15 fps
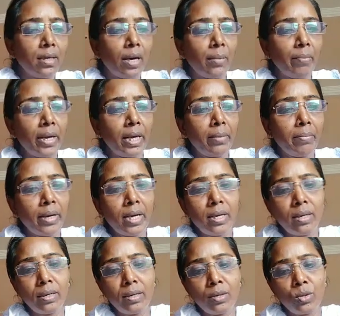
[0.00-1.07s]

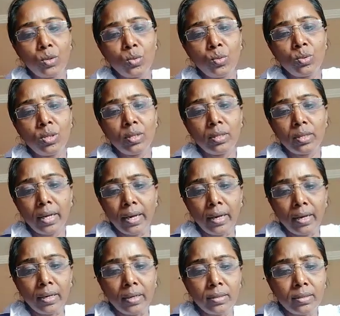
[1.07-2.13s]
amendment to the
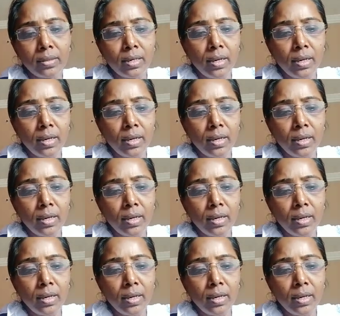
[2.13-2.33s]
Act.